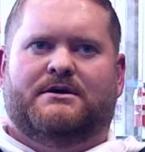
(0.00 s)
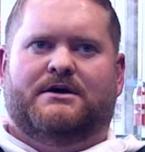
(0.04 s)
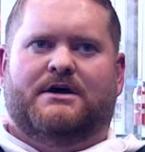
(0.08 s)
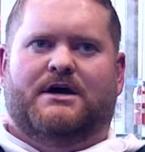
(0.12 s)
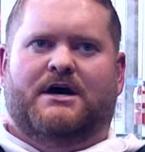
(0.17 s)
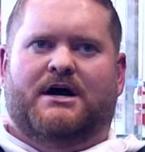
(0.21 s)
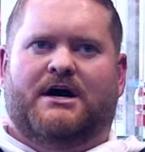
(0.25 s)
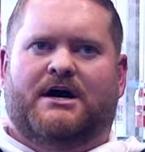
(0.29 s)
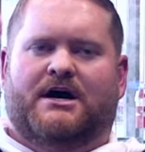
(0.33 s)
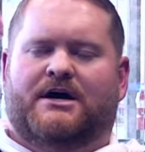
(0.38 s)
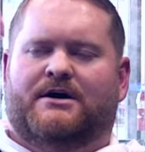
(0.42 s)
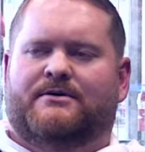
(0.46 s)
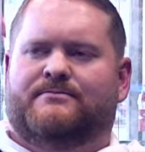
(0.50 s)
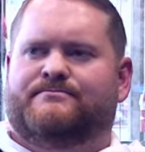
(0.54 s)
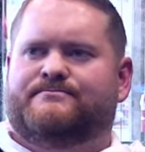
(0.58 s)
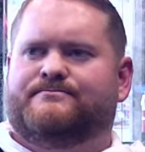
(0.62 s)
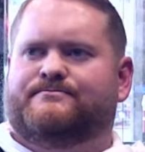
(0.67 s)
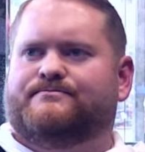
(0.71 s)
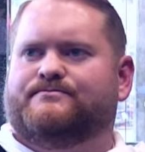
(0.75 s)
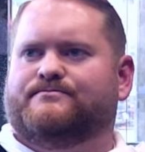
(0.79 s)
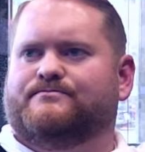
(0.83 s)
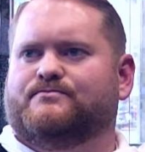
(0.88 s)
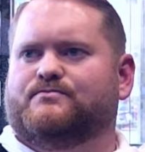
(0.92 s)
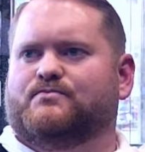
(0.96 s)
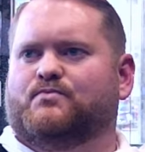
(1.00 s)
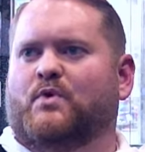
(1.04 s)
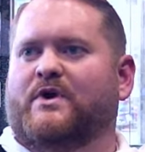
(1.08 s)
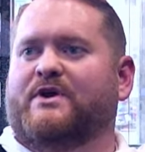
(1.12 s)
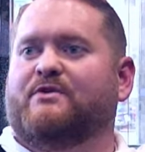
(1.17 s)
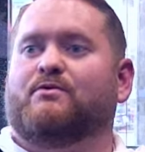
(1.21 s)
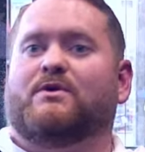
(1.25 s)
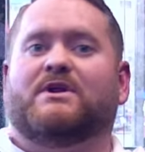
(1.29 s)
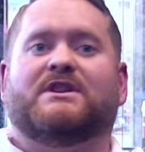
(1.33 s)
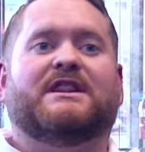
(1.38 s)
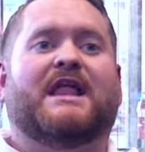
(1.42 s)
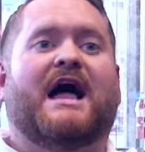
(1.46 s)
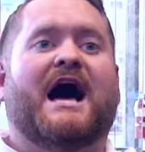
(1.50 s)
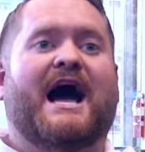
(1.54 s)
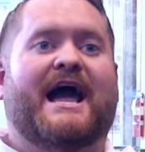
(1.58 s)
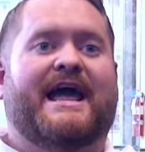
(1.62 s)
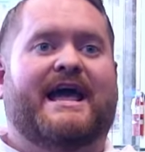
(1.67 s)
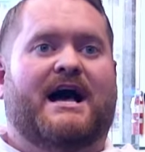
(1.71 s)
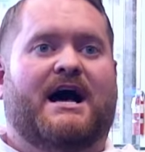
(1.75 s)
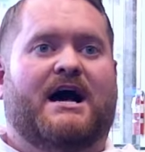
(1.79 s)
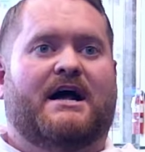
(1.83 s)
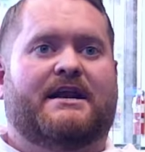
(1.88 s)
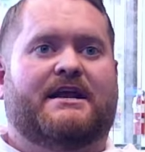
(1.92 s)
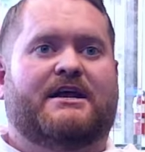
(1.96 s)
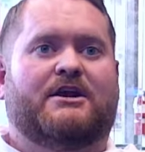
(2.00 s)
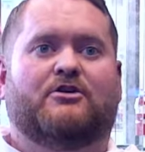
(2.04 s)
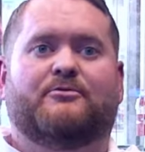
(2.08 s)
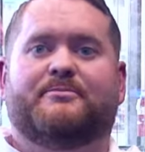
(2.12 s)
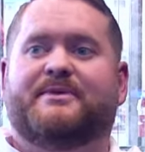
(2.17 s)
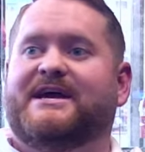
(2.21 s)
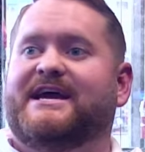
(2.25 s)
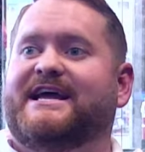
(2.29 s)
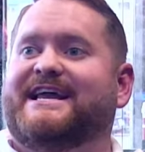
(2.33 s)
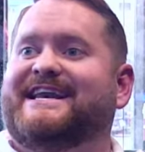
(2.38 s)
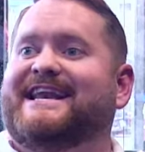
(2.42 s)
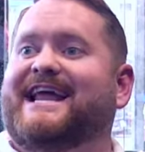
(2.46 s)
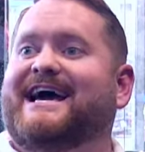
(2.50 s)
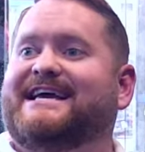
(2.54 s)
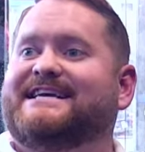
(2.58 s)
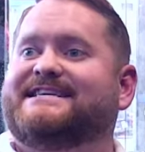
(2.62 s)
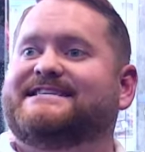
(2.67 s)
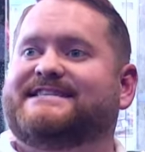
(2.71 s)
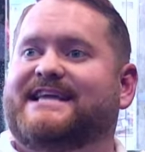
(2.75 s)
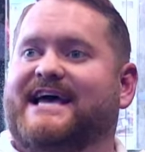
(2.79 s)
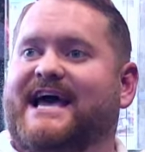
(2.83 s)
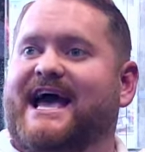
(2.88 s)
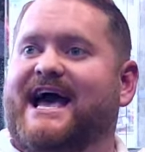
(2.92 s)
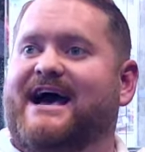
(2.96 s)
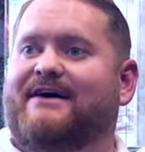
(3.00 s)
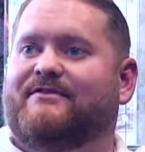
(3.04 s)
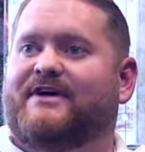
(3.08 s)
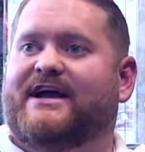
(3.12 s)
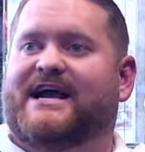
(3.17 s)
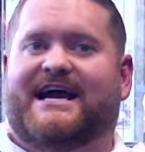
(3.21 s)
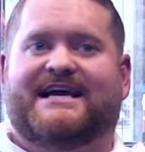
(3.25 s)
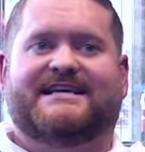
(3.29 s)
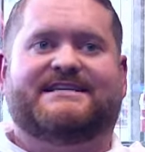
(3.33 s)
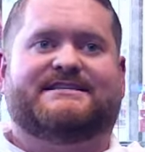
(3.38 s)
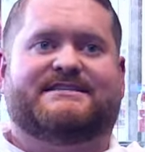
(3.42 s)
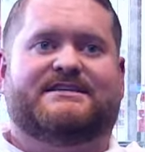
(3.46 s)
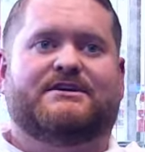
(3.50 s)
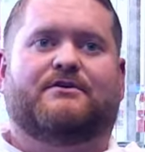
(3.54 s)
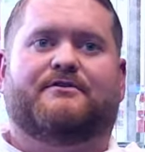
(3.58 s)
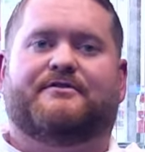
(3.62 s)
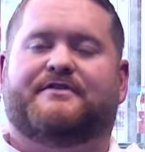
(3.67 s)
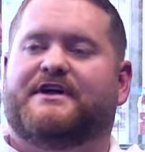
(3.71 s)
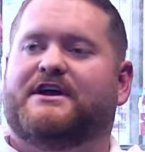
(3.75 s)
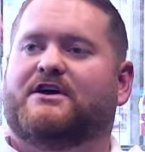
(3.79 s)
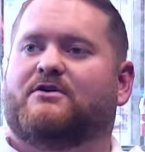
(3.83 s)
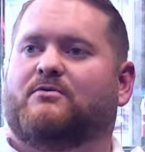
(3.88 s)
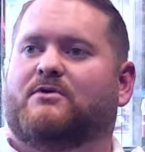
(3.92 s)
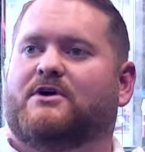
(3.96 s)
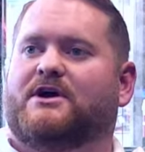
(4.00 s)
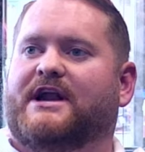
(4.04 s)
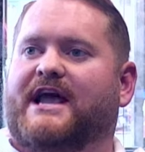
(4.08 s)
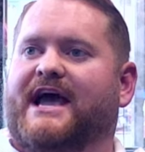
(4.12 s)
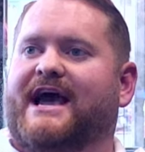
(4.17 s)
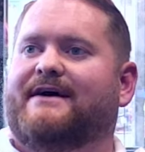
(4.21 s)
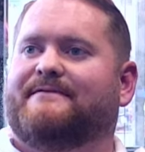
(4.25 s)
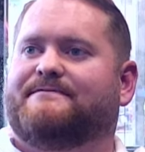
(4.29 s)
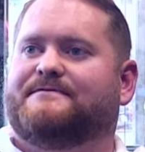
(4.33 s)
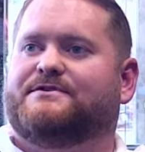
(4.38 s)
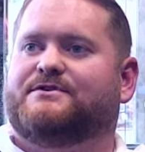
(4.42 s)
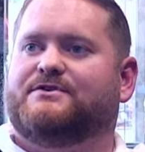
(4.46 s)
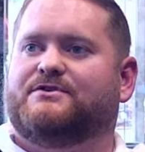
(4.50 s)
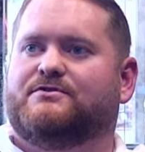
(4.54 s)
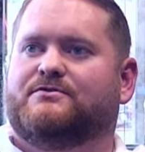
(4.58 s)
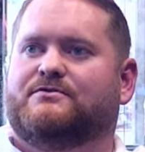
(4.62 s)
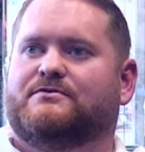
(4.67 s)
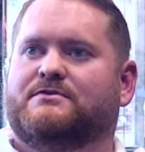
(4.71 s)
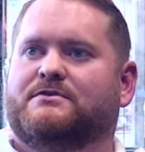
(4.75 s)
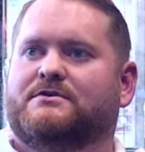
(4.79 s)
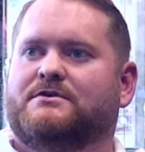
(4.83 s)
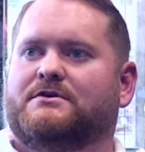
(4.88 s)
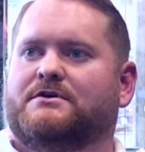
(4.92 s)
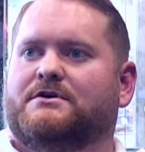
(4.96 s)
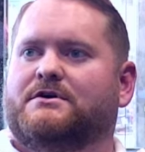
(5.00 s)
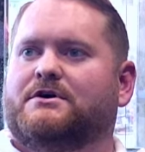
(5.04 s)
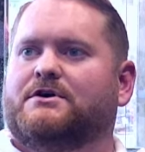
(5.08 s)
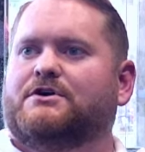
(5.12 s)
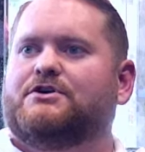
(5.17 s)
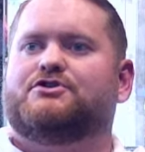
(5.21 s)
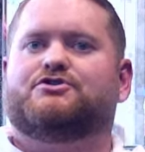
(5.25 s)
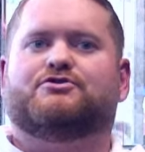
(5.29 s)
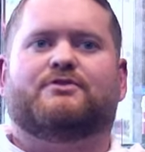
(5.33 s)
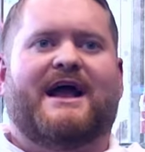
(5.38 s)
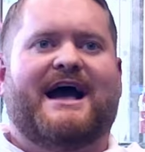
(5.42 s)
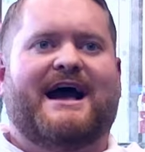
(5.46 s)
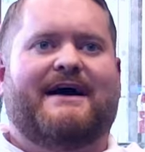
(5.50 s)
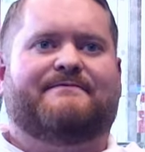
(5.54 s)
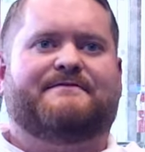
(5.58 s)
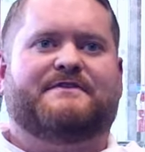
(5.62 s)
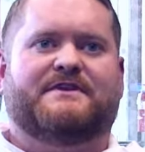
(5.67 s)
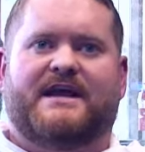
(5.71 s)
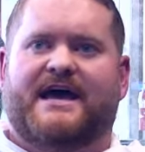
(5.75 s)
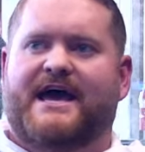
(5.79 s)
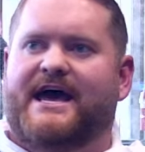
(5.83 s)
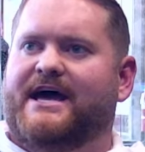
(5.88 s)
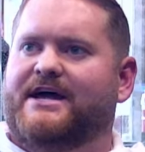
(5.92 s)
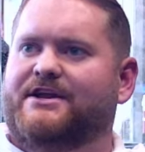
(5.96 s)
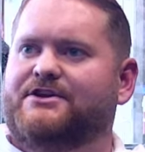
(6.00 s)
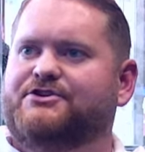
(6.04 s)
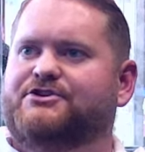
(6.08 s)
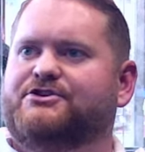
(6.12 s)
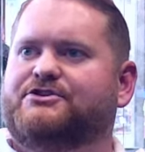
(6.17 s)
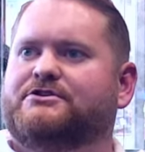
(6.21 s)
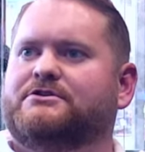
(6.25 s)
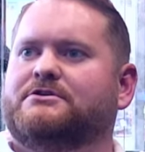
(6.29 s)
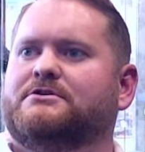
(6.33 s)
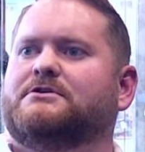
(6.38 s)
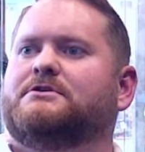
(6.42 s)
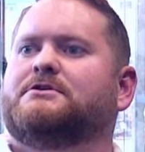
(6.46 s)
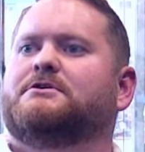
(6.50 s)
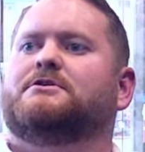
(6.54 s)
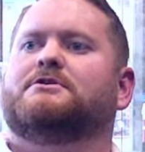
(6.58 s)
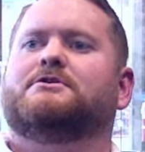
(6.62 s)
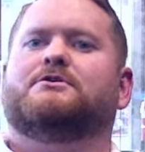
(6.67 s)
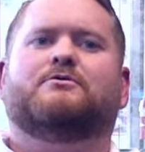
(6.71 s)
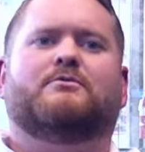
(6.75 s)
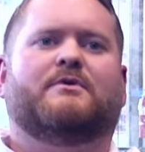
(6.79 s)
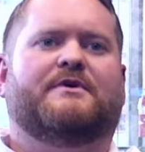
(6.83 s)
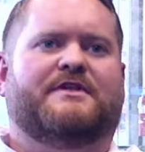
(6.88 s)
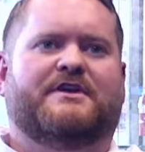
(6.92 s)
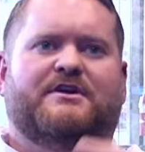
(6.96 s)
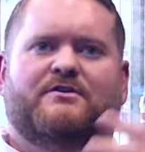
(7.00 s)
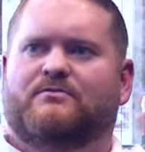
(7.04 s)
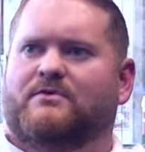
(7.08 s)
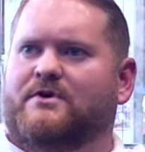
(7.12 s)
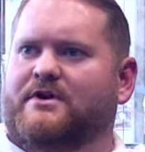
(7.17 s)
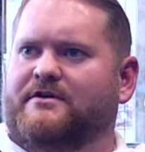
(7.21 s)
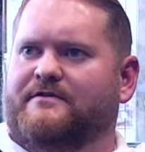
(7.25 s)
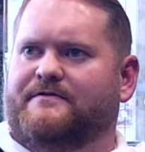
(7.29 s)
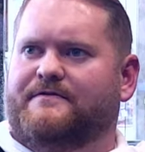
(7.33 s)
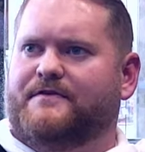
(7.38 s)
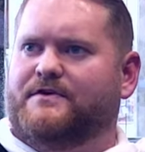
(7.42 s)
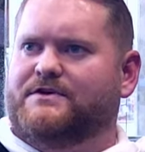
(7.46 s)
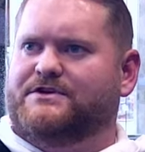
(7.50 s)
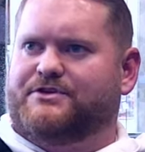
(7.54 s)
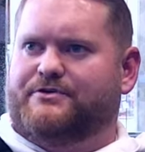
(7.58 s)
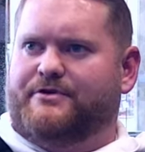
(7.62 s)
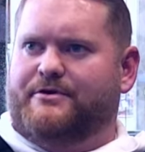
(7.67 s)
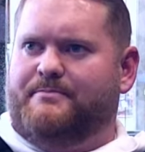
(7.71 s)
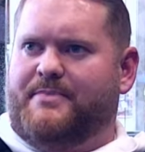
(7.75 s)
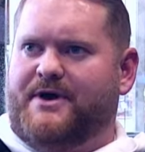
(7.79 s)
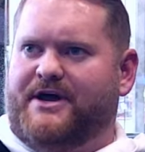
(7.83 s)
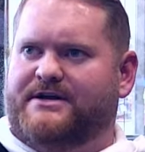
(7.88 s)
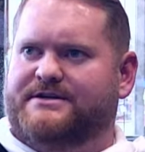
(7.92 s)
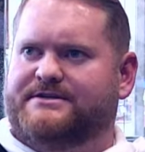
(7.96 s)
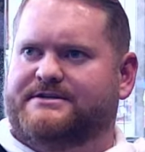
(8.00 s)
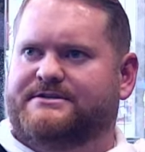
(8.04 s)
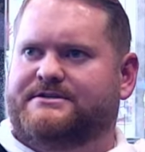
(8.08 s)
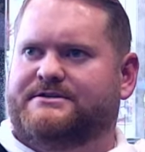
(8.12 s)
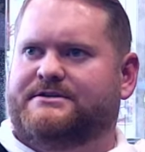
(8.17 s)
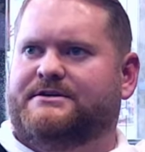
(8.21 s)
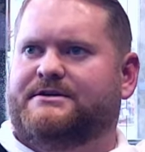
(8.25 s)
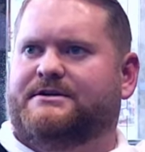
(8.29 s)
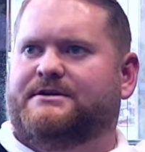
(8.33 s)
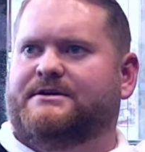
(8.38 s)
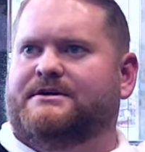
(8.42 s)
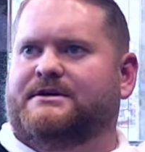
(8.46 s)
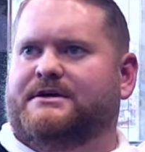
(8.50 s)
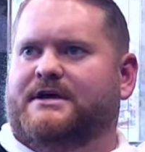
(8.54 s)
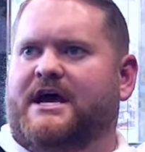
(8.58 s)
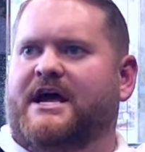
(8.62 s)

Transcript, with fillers: um, we rely on. It'll be a nice to have. Like I still think we're gonna have to draft an edge within one of the first three picks. Yeah. yeah.